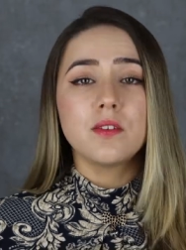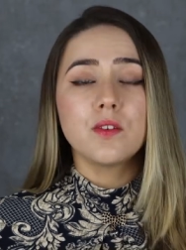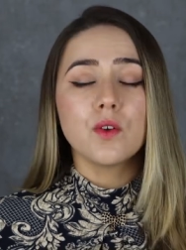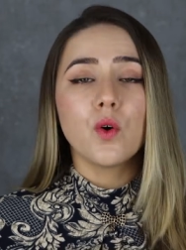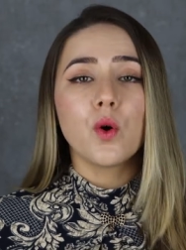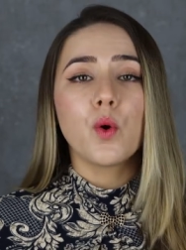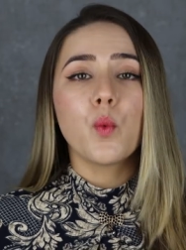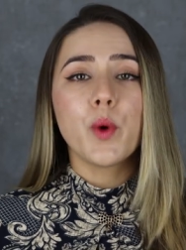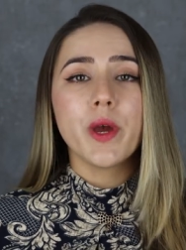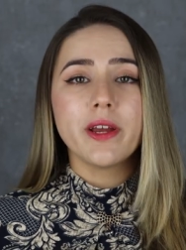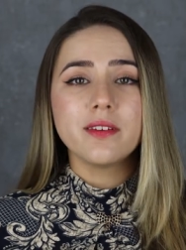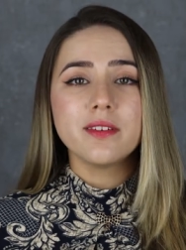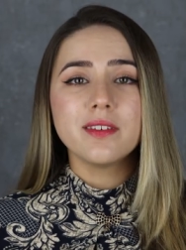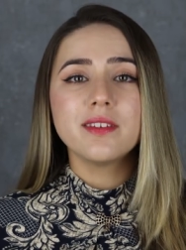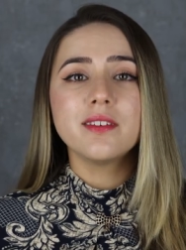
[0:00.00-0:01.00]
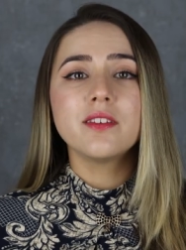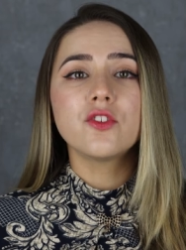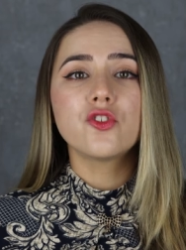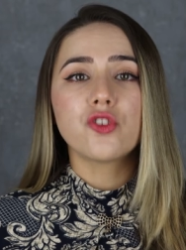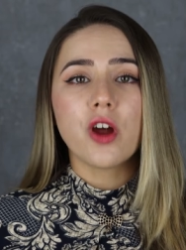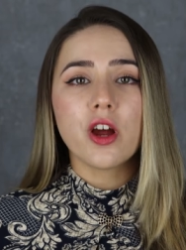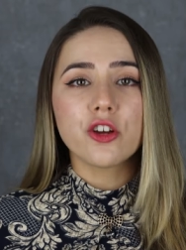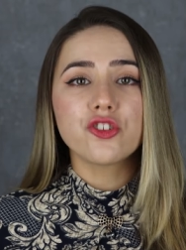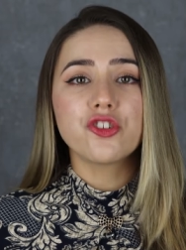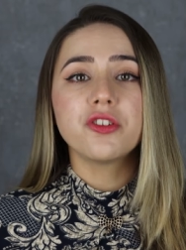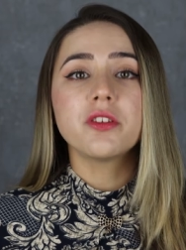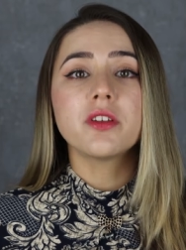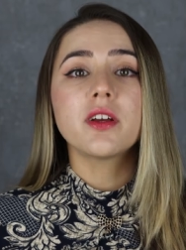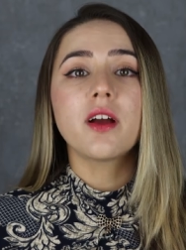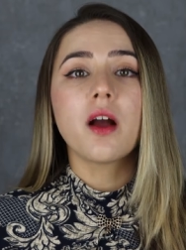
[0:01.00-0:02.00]
So where does
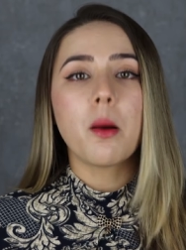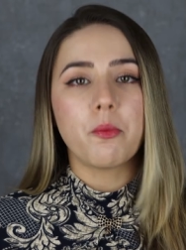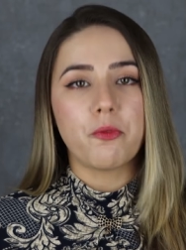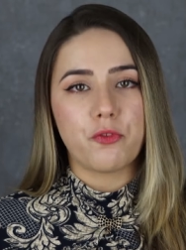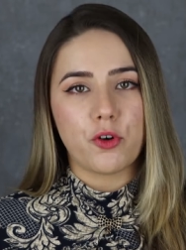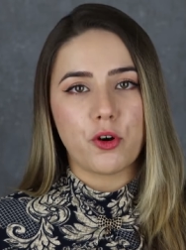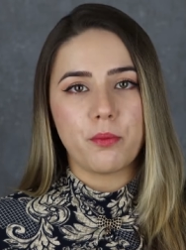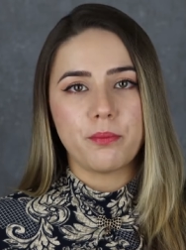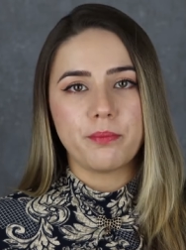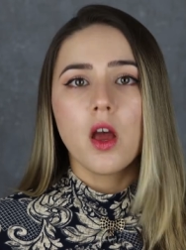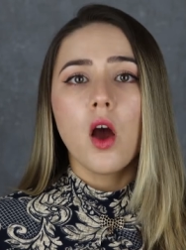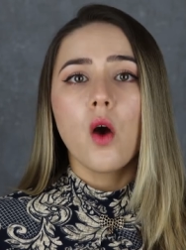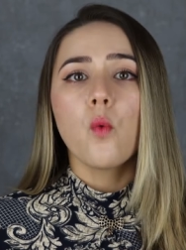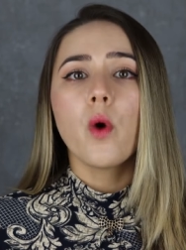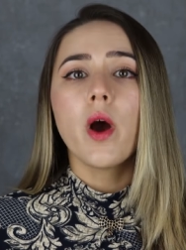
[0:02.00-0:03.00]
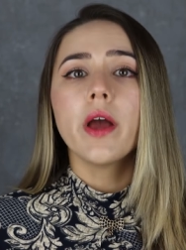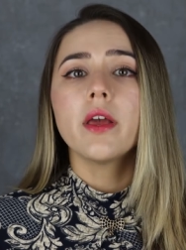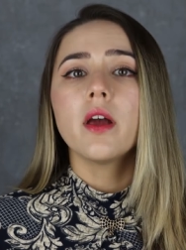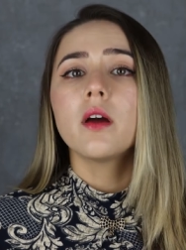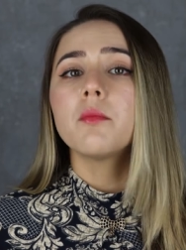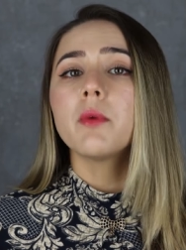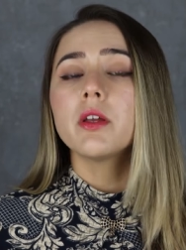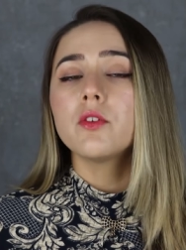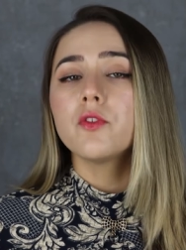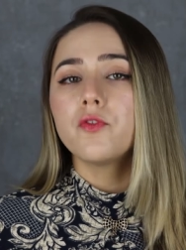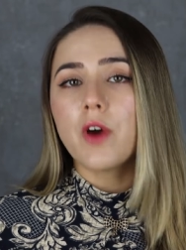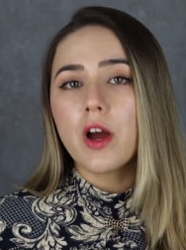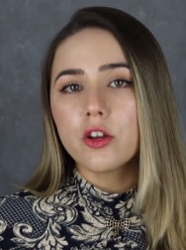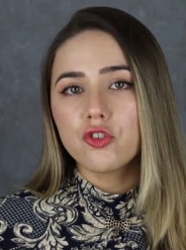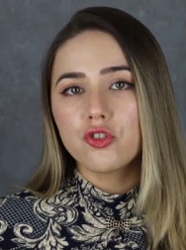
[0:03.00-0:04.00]
instruction come from? Why are
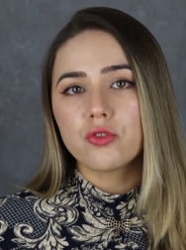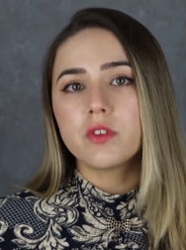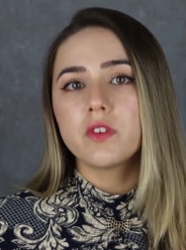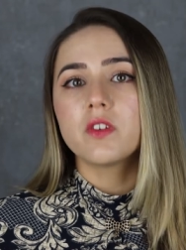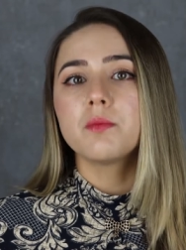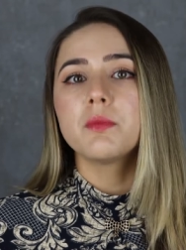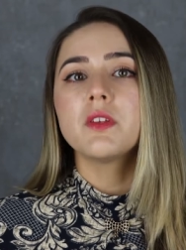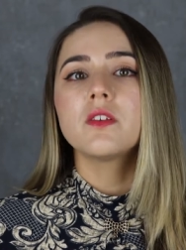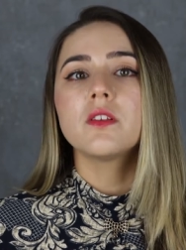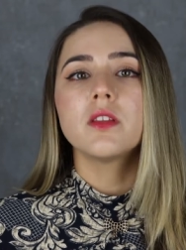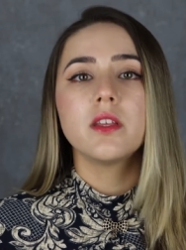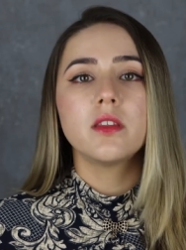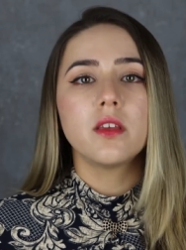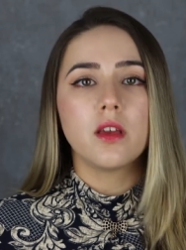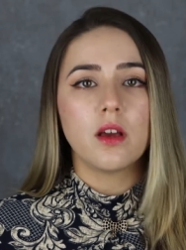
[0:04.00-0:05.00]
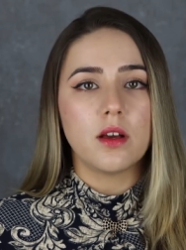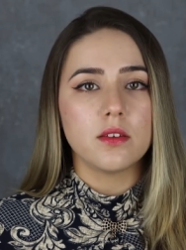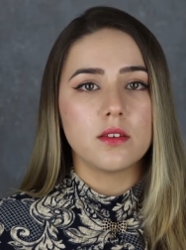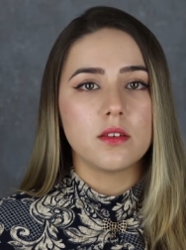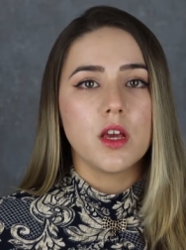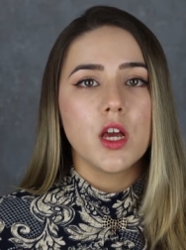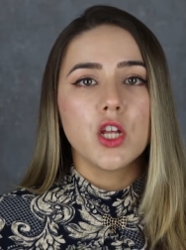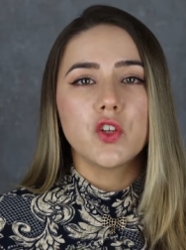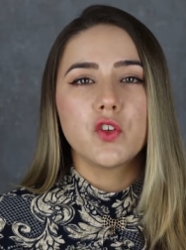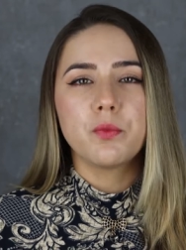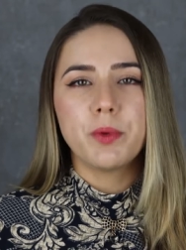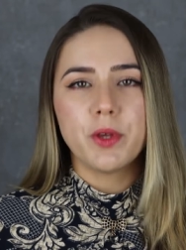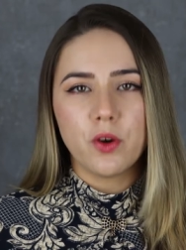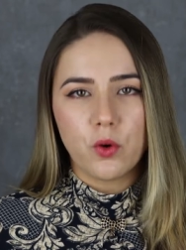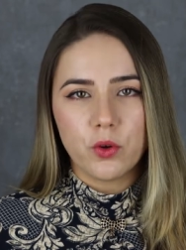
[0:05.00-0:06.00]
manufacturers misleading us? To
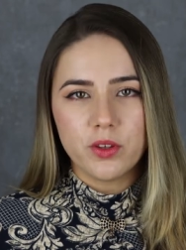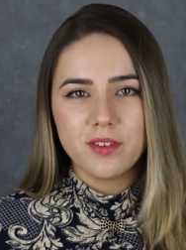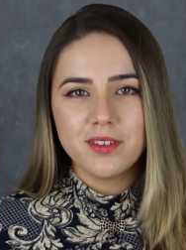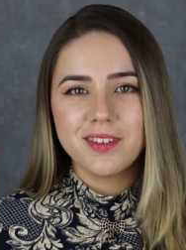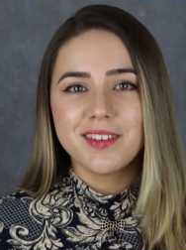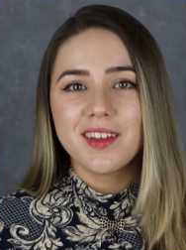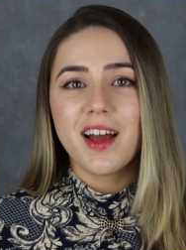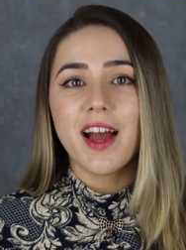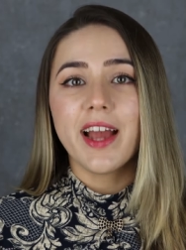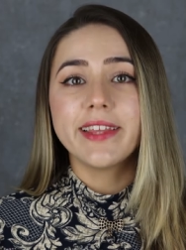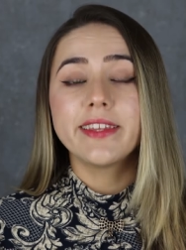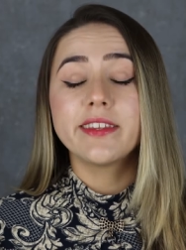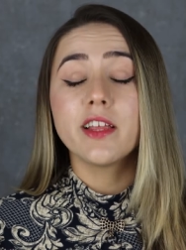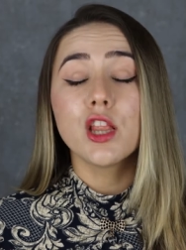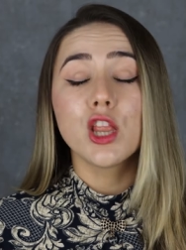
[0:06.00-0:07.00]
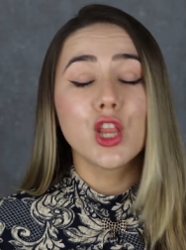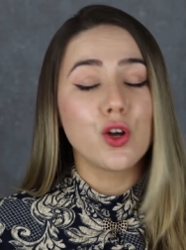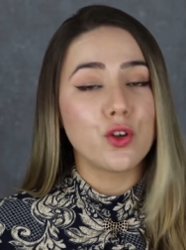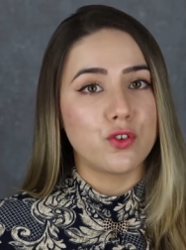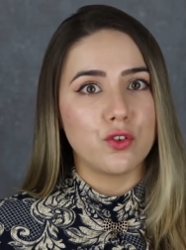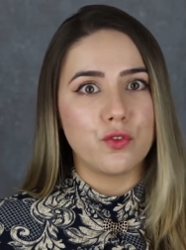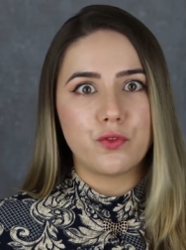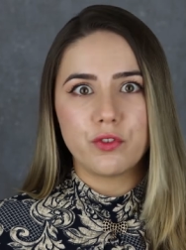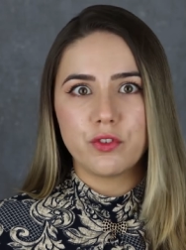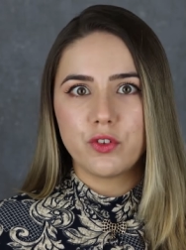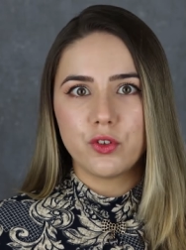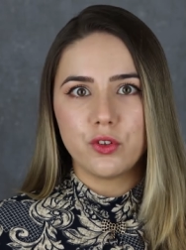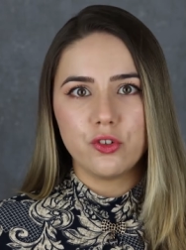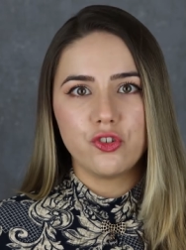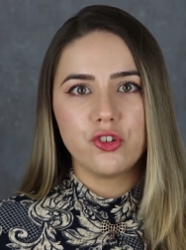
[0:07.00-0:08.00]
be honest, I did lots of
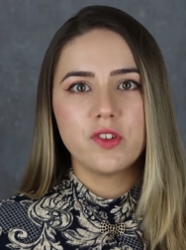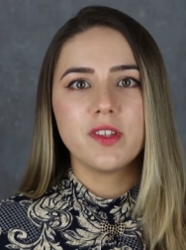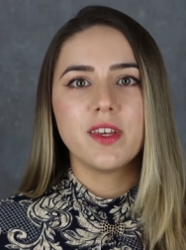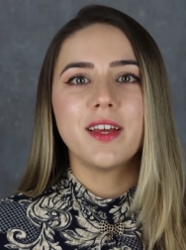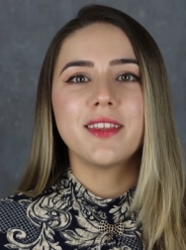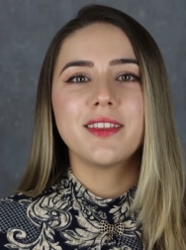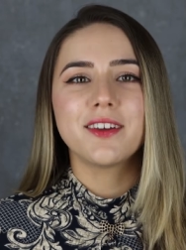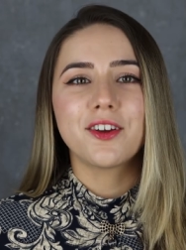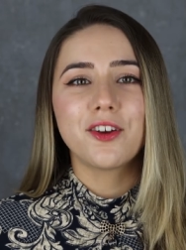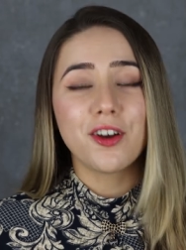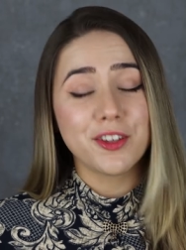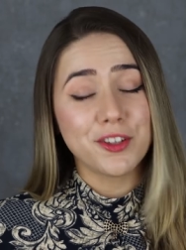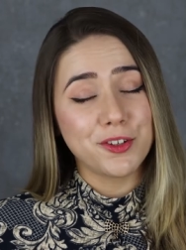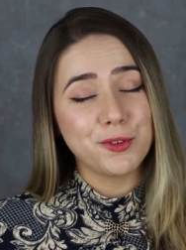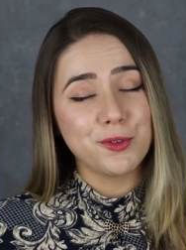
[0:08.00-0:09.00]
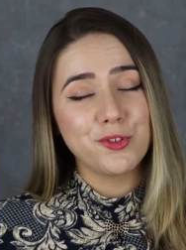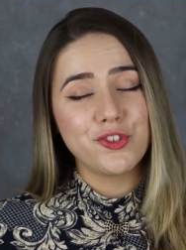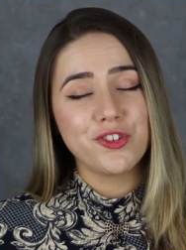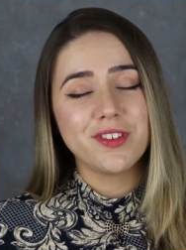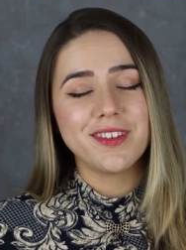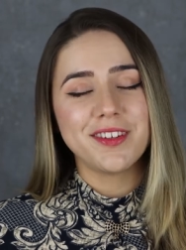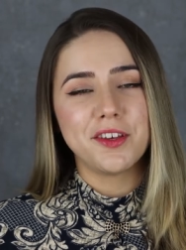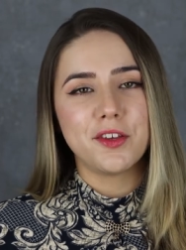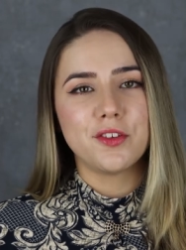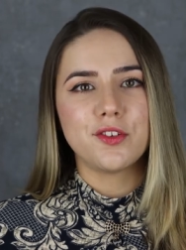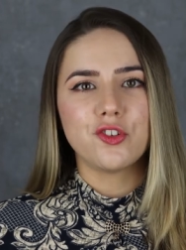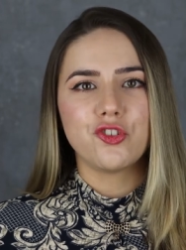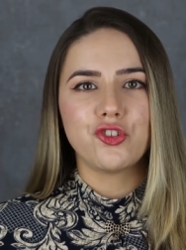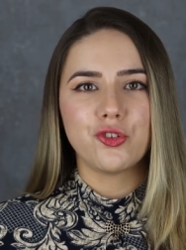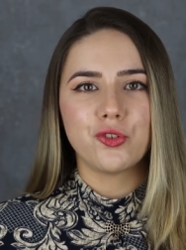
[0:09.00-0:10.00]
researches and the conclusion
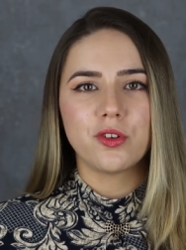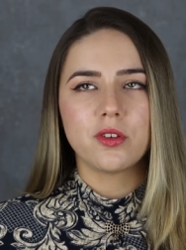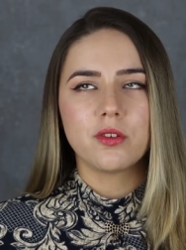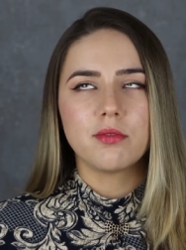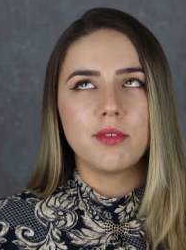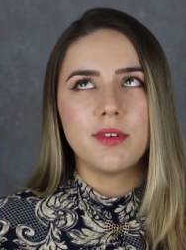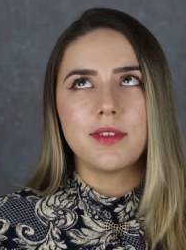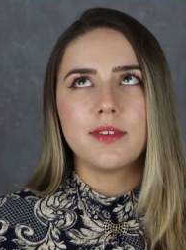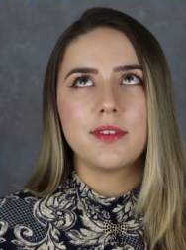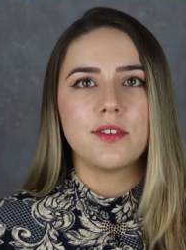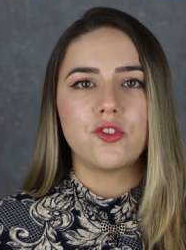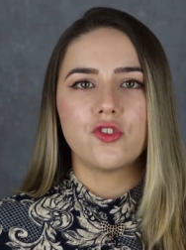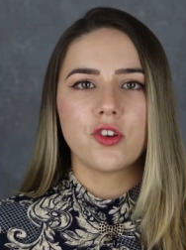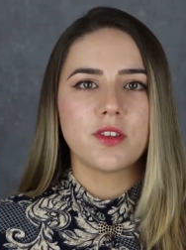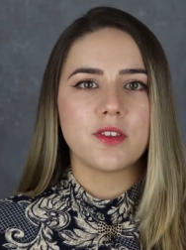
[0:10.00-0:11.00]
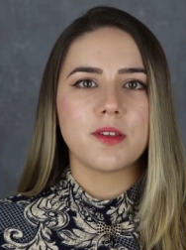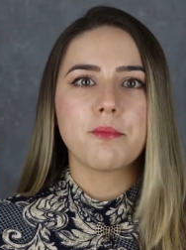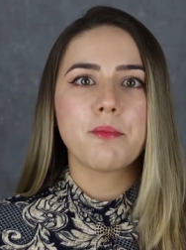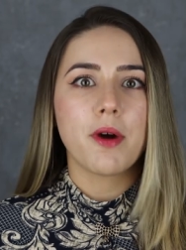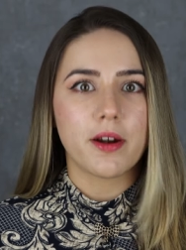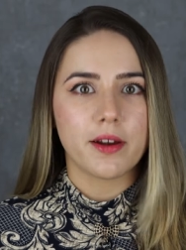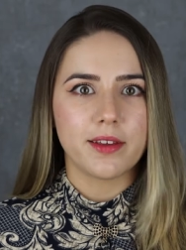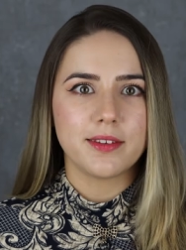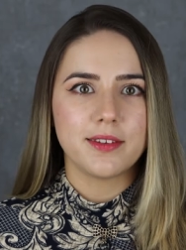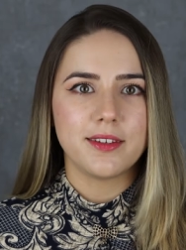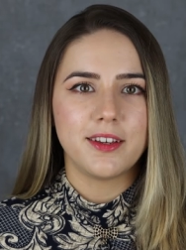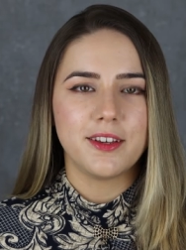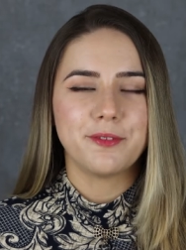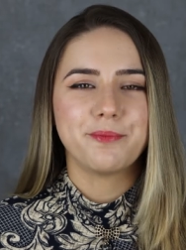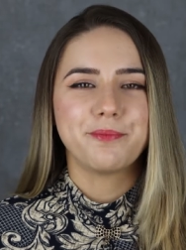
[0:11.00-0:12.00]
is short. It is just a
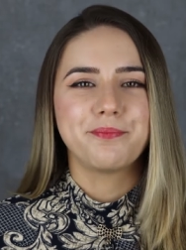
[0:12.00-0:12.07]
marketing.